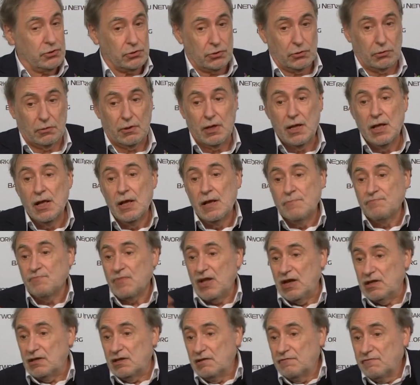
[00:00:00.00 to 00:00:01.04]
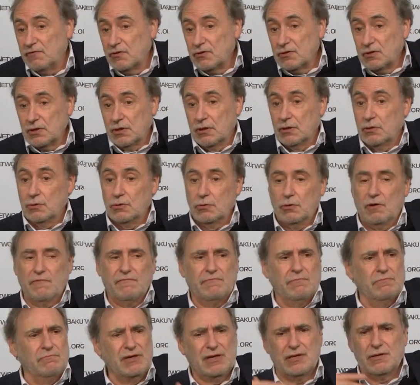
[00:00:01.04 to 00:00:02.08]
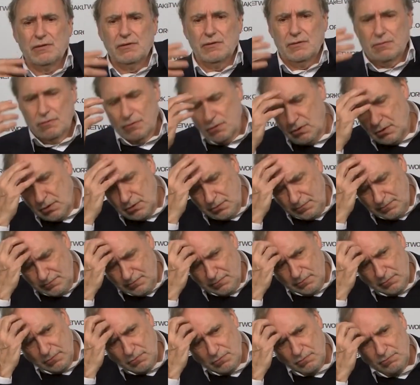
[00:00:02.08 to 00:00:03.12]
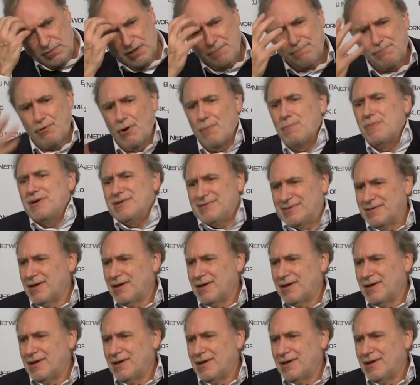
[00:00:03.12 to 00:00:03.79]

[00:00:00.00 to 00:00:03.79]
at all. And even you have big problems